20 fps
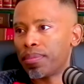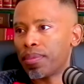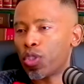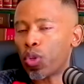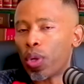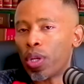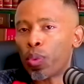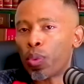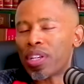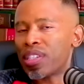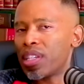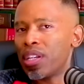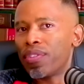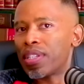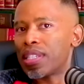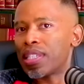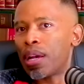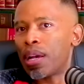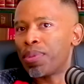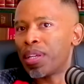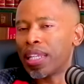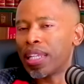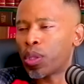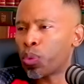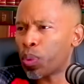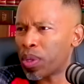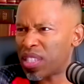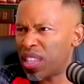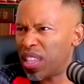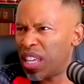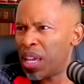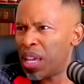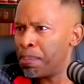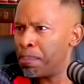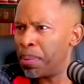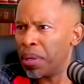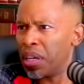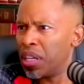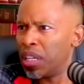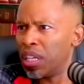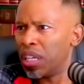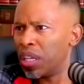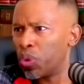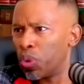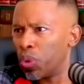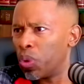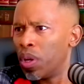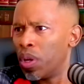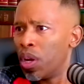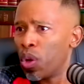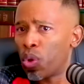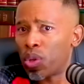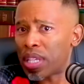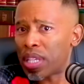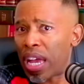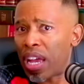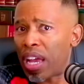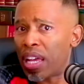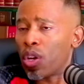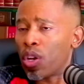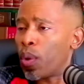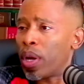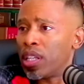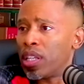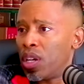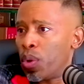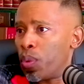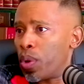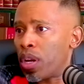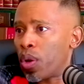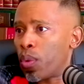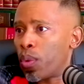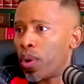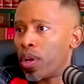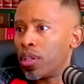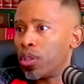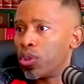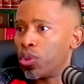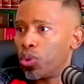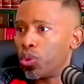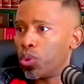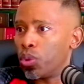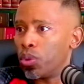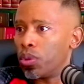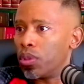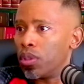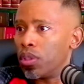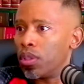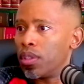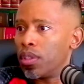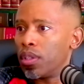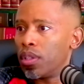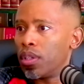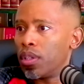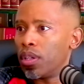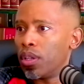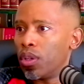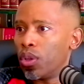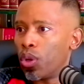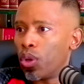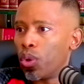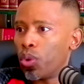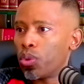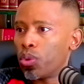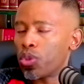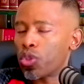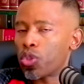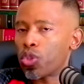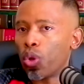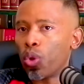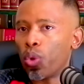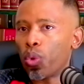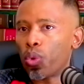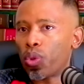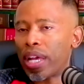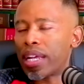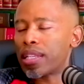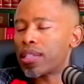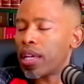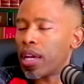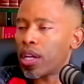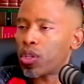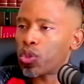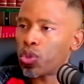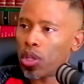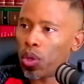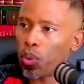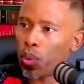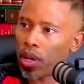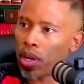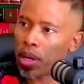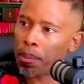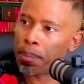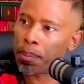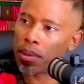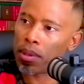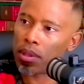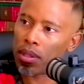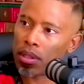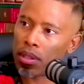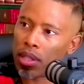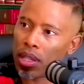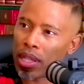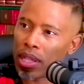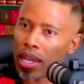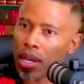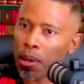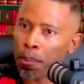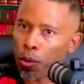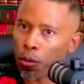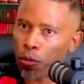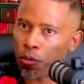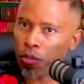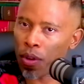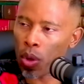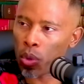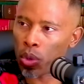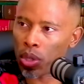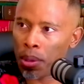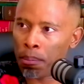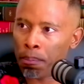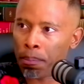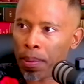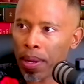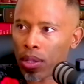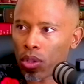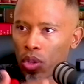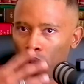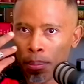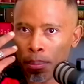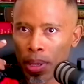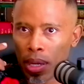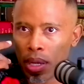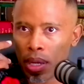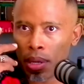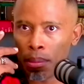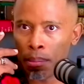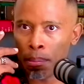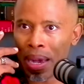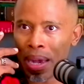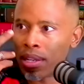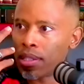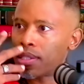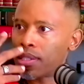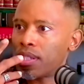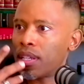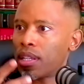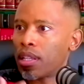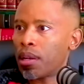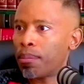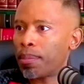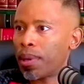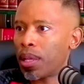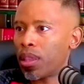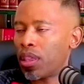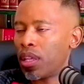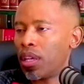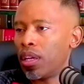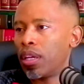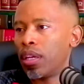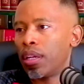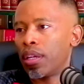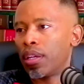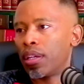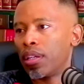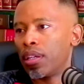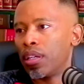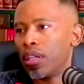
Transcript: So it wasn't even something that was there burning or because I had no idea what I wanted to do. You sure. know, so that's actually what happened. It had a profound impact on my mindset and my thinking.